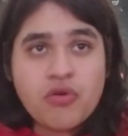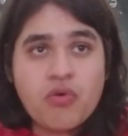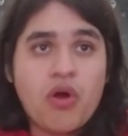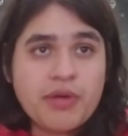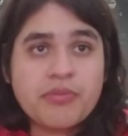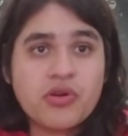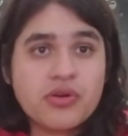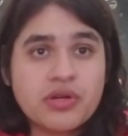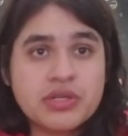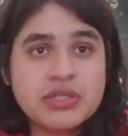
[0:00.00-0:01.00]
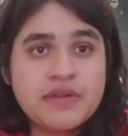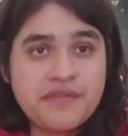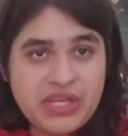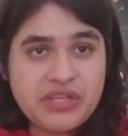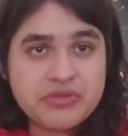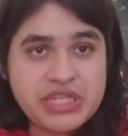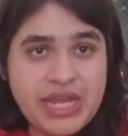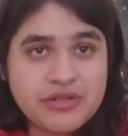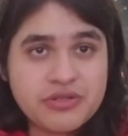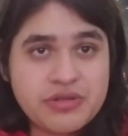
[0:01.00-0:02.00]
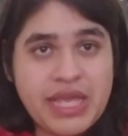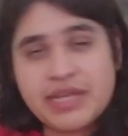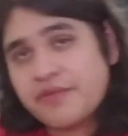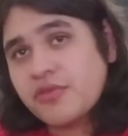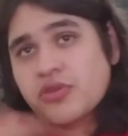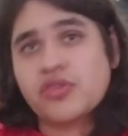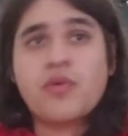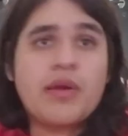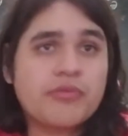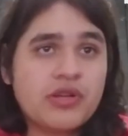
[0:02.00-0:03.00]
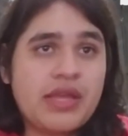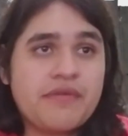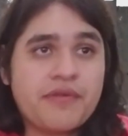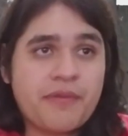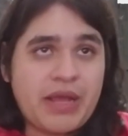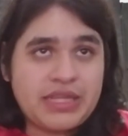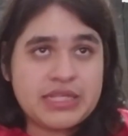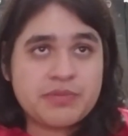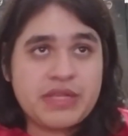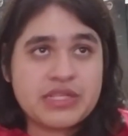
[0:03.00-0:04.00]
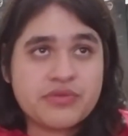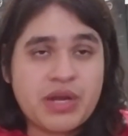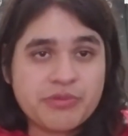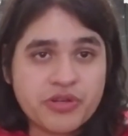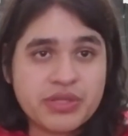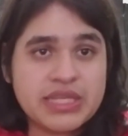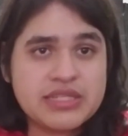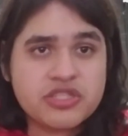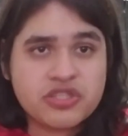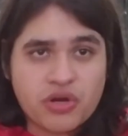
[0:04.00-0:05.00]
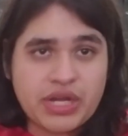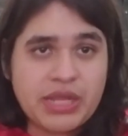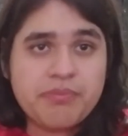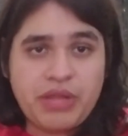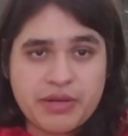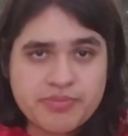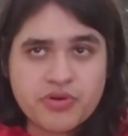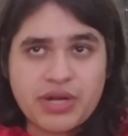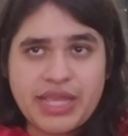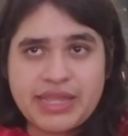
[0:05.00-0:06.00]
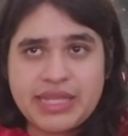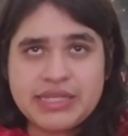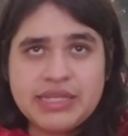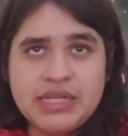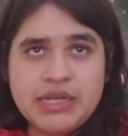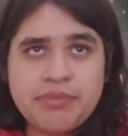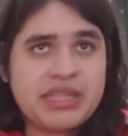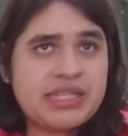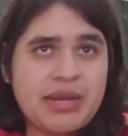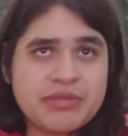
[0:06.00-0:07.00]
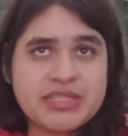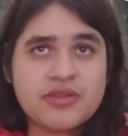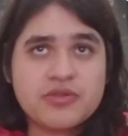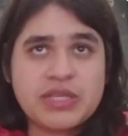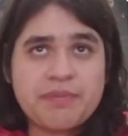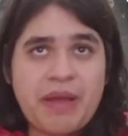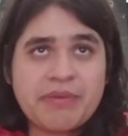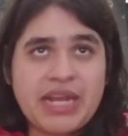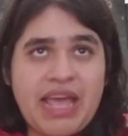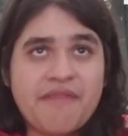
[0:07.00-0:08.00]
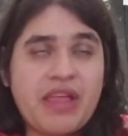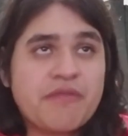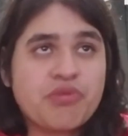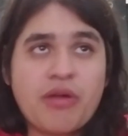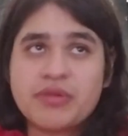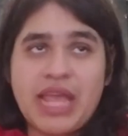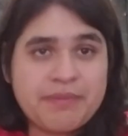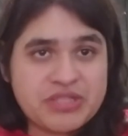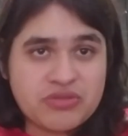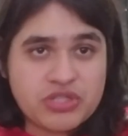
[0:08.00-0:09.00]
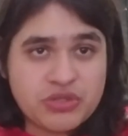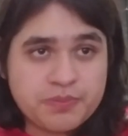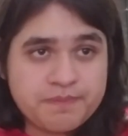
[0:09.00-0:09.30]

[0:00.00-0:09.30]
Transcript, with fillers: Juan More video channel, and of course Juan More Level for my Let's Plays, where I'm currently starting Bloodborne. I think by the time this goes up, I'm going to have like probably episode two.